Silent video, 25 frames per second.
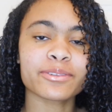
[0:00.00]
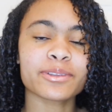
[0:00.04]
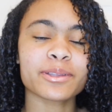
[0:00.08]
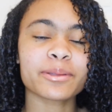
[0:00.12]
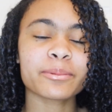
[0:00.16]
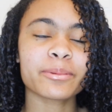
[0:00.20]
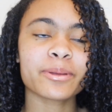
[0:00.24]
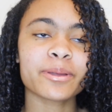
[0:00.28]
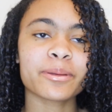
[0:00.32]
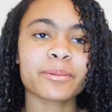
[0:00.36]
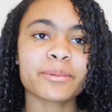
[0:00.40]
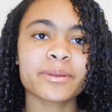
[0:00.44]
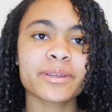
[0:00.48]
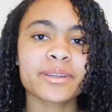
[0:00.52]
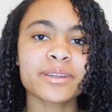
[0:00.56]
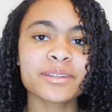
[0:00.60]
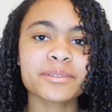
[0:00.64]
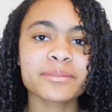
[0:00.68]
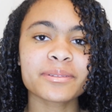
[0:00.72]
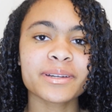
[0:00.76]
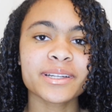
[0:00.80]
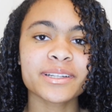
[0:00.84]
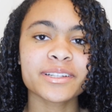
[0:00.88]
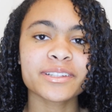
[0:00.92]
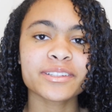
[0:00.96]
flip it
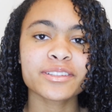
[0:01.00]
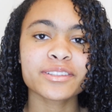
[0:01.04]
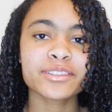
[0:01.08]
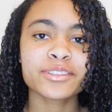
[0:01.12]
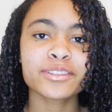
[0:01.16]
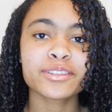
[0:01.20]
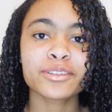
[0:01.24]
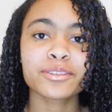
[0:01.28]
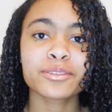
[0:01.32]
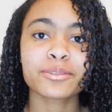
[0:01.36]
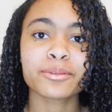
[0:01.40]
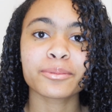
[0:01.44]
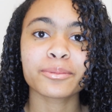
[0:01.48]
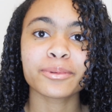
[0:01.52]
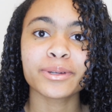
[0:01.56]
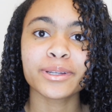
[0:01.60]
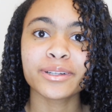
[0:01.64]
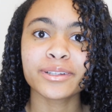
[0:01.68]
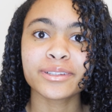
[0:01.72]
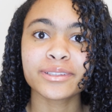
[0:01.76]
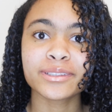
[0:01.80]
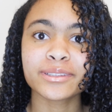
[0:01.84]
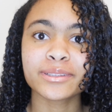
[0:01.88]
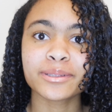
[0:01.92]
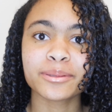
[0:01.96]
because my hair just looked
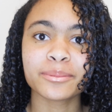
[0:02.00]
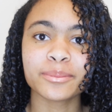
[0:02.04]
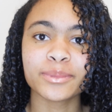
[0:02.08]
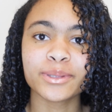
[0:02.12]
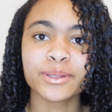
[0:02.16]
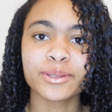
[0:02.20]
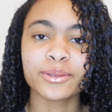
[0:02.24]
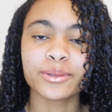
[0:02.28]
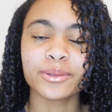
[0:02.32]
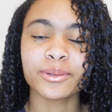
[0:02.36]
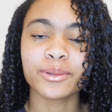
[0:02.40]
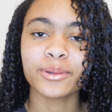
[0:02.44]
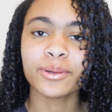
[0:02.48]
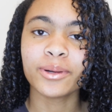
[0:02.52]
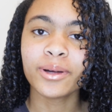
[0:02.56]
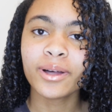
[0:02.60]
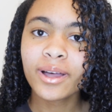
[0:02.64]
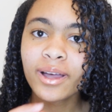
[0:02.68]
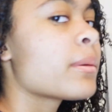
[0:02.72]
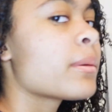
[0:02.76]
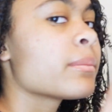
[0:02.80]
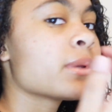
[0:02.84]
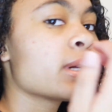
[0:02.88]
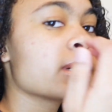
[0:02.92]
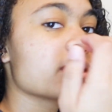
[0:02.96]
weird in the middle.
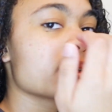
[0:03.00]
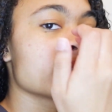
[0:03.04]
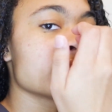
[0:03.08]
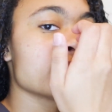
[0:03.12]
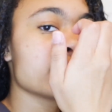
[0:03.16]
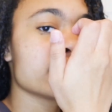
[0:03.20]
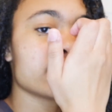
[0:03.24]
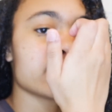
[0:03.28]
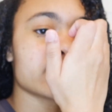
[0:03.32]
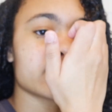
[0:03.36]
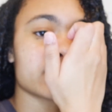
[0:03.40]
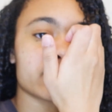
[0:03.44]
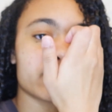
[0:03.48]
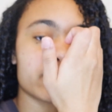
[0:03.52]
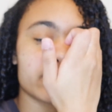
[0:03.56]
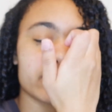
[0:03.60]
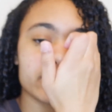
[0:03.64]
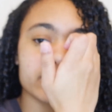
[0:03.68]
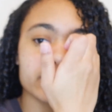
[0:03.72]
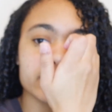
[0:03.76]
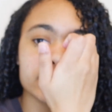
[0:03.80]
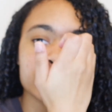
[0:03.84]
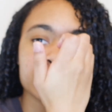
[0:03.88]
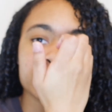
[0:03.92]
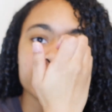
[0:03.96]
I'm not gonna do the
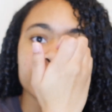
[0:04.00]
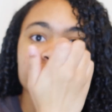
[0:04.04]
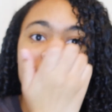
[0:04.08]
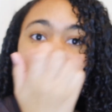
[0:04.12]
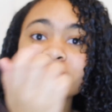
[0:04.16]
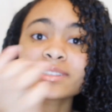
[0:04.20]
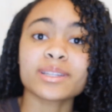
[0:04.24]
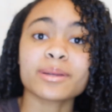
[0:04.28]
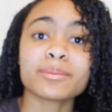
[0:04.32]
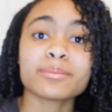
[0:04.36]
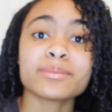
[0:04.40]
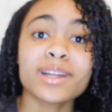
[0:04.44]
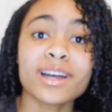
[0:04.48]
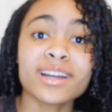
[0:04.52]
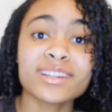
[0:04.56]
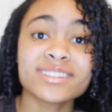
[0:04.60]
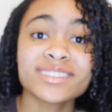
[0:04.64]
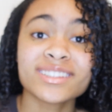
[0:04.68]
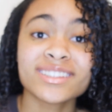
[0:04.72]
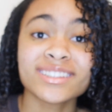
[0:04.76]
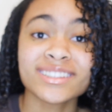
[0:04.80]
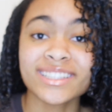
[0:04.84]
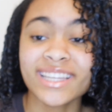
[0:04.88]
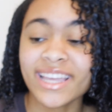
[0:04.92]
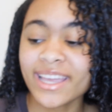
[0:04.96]
full spin because I'm not
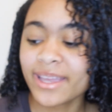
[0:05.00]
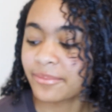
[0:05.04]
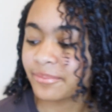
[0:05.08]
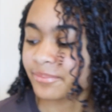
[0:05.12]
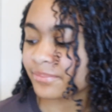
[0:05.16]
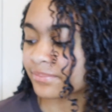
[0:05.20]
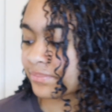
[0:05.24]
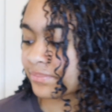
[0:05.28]
done yet.